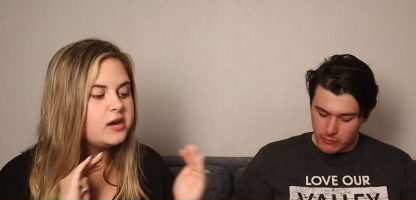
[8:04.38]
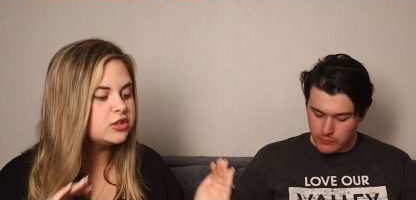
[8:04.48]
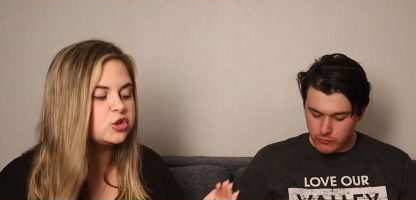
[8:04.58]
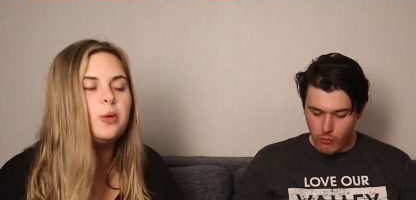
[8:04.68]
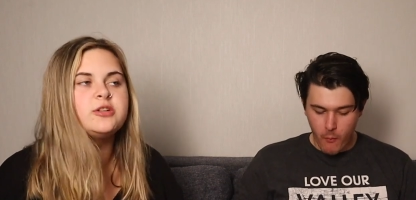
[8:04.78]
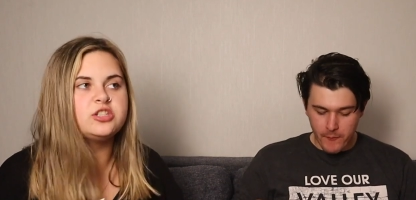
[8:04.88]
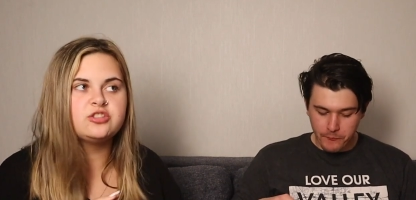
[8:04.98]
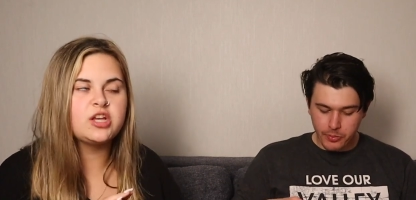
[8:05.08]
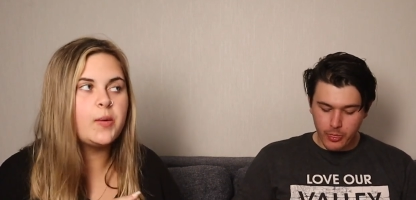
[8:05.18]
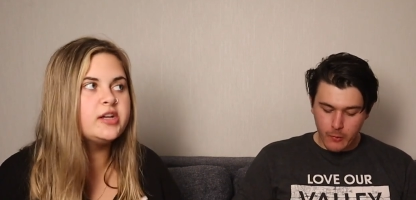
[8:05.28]
Speaker 1: So much
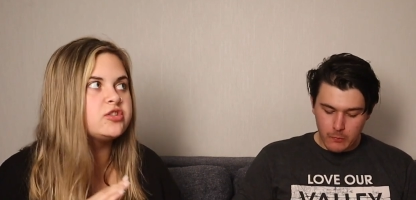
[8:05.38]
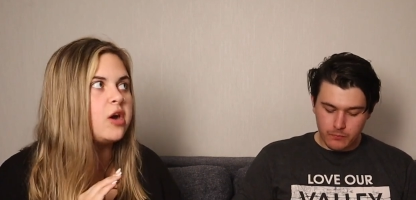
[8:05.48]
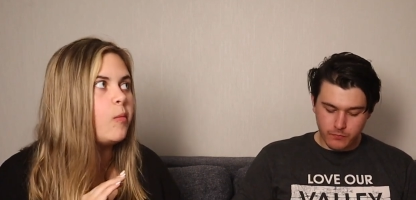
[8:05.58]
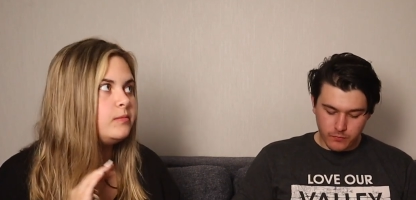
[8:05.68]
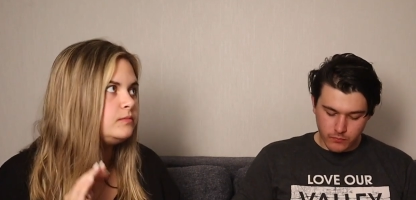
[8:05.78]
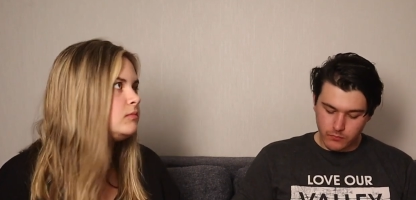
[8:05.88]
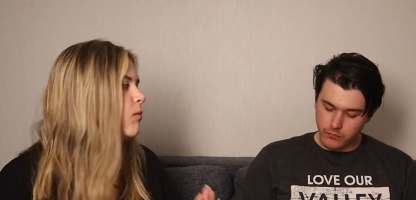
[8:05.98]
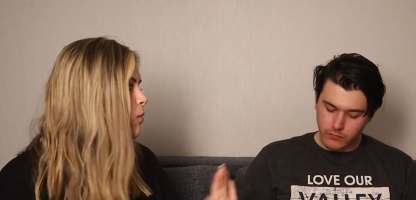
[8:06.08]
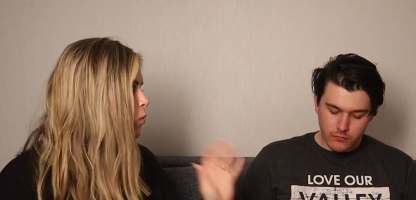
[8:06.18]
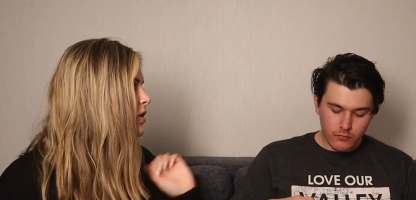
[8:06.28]
easier that way. So
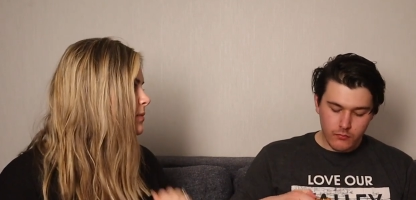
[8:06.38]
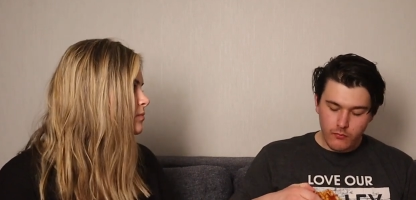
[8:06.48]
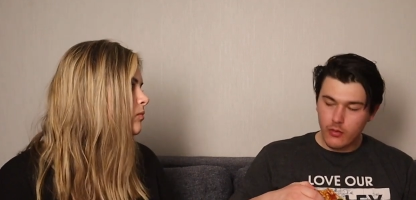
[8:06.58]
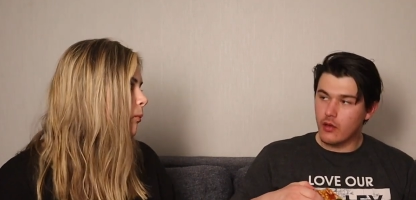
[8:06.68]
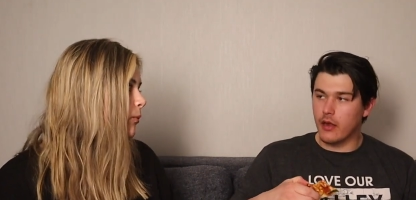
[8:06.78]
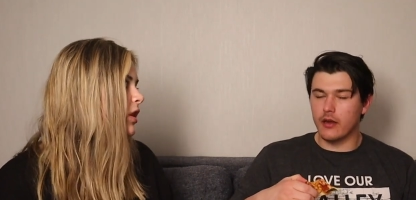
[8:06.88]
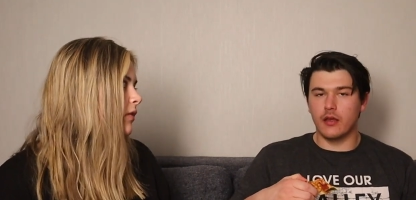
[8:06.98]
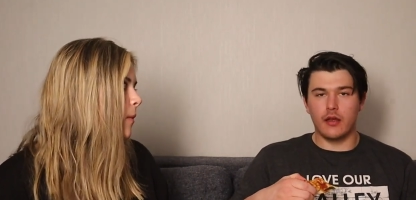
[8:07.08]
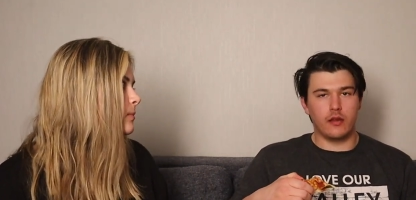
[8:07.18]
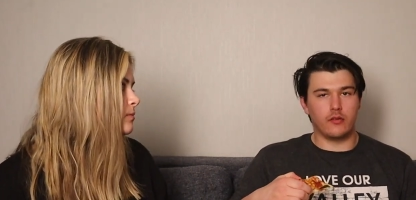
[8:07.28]
I mean,
Speaker 2: it
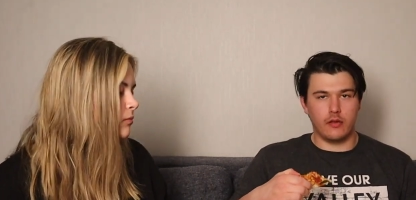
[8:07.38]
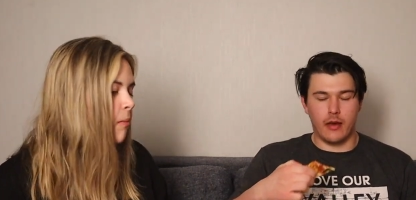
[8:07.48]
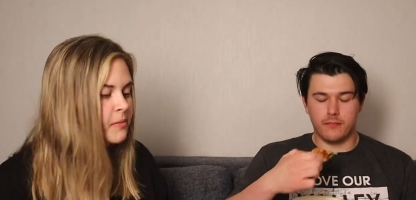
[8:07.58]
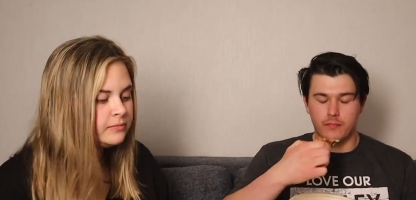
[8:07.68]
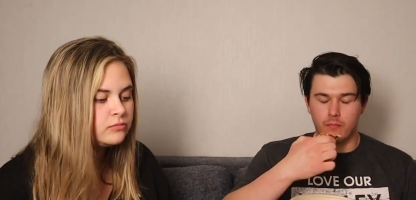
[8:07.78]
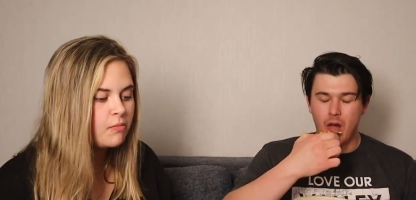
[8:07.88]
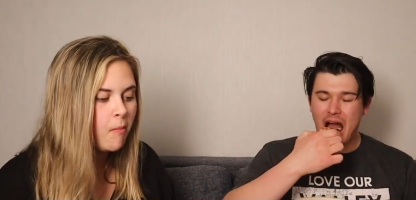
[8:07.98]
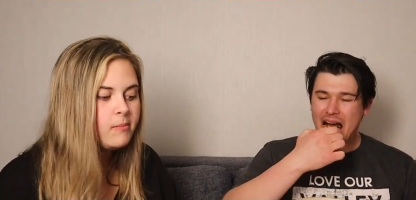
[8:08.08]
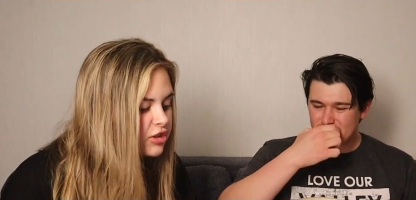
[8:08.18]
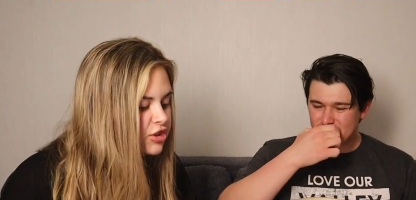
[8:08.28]
is. Yeah.
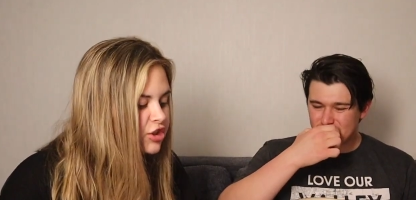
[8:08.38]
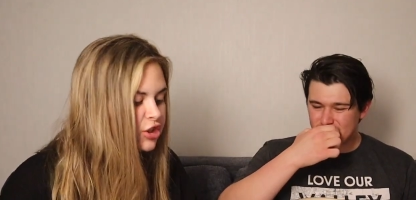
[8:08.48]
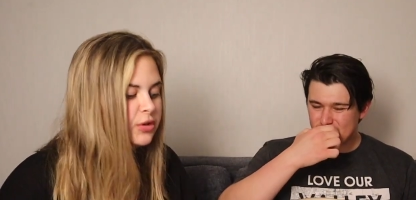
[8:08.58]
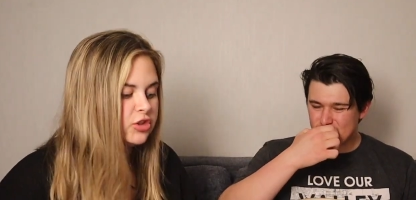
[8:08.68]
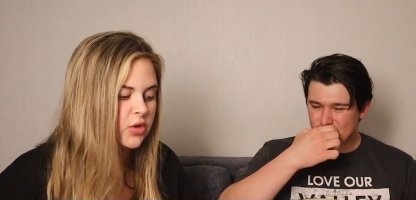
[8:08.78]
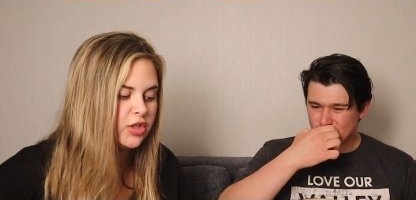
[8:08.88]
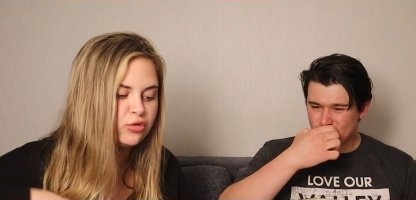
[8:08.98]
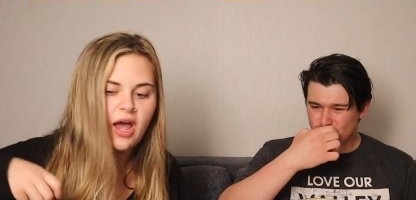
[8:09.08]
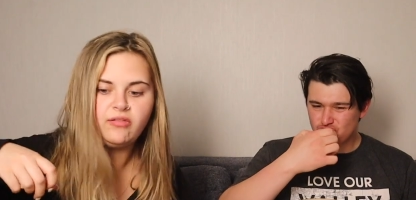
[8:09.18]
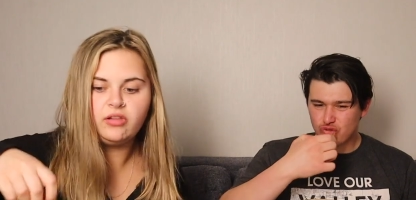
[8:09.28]
Speaker 1: Do you enjoy
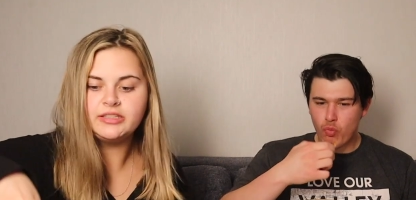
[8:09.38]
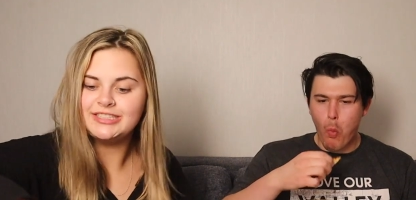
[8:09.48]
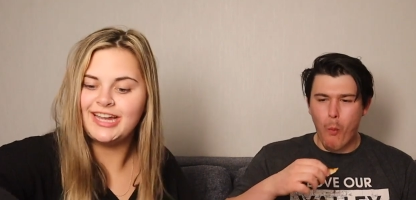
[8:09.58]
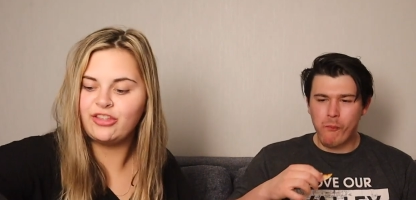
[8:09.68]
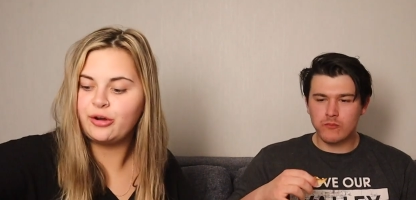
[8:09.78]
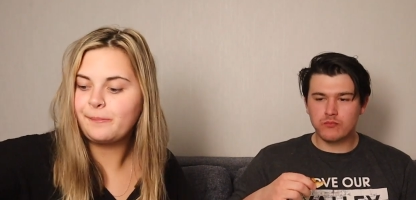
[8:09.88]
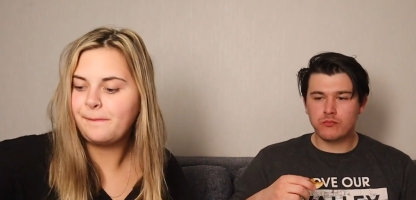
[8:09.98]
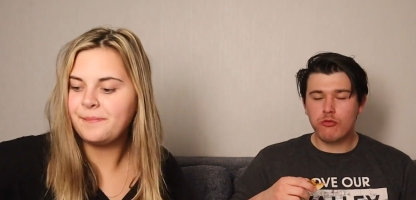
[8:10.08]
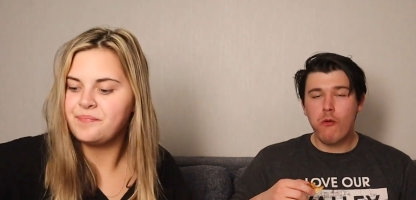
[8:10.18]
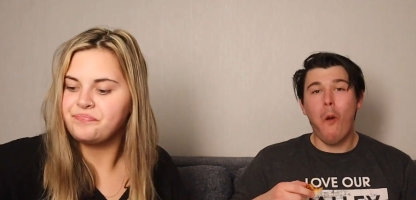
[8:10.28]
traveling together?
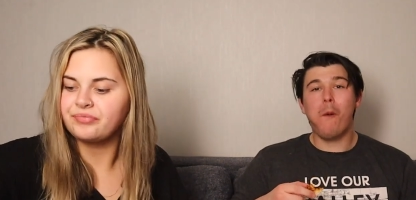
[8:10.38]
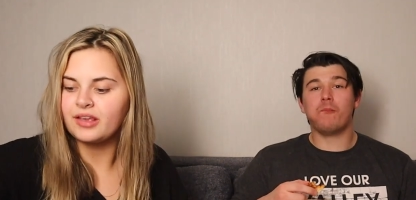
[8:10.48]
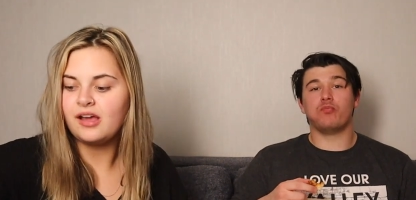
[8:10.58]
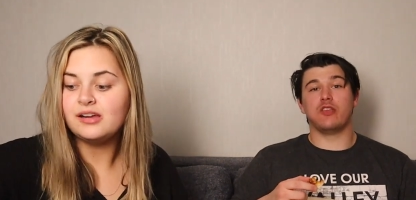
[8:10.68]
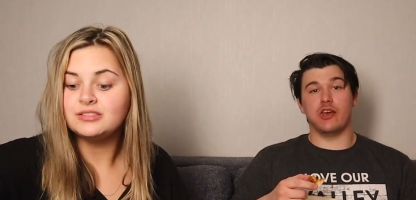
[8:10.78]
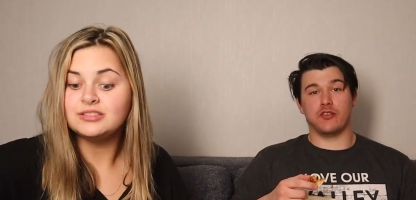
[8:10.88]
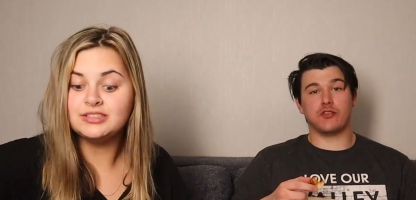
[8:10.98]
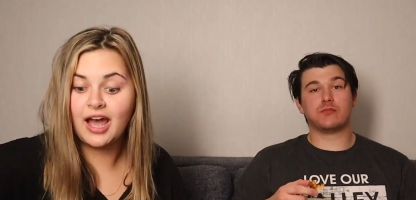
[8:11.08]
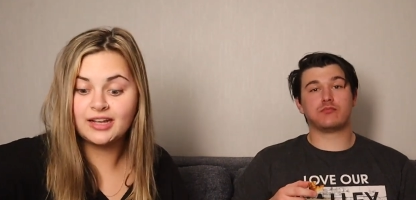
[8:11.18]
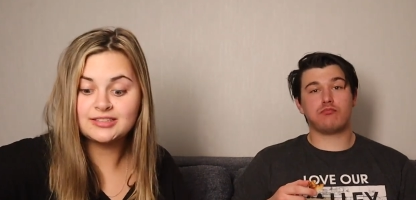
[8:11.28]

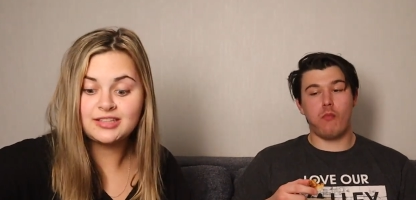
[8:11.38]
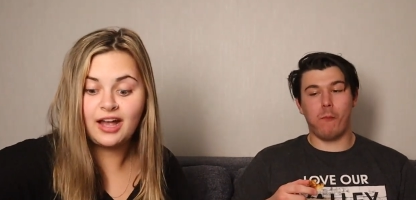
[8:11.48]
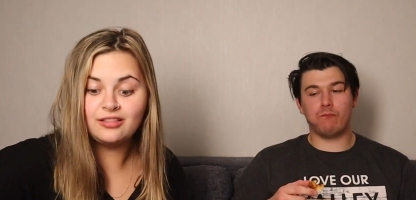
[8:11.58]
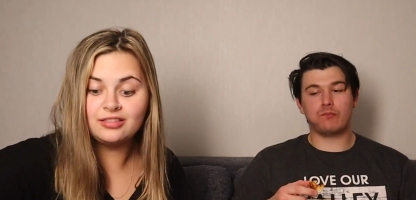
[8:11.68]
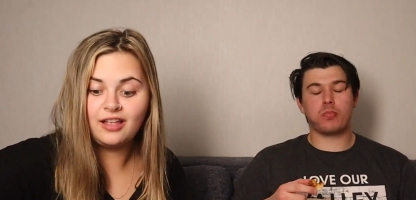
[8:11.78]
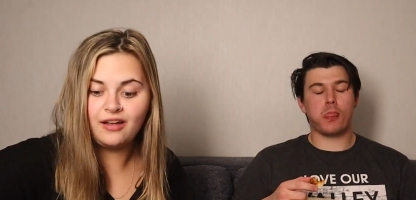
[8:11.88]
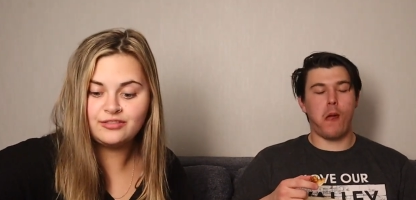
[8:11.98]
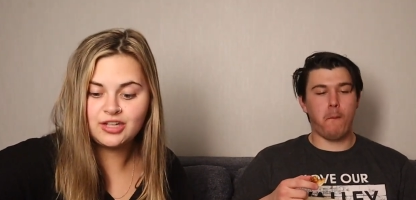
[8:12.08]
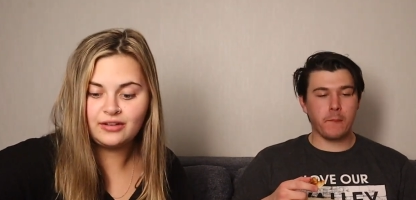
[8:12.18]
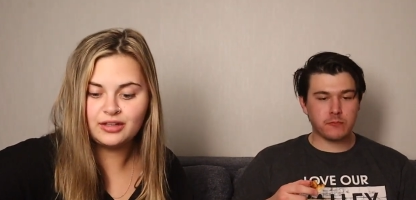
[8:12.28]
Yes. Yes, I
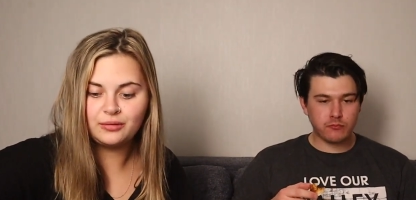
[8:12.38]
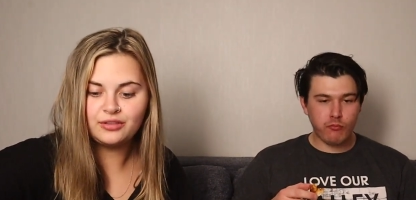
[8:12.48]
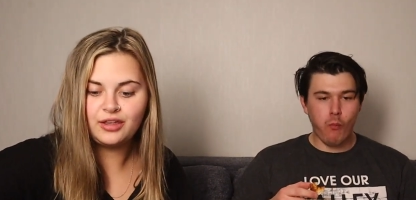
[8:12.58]
love traveling with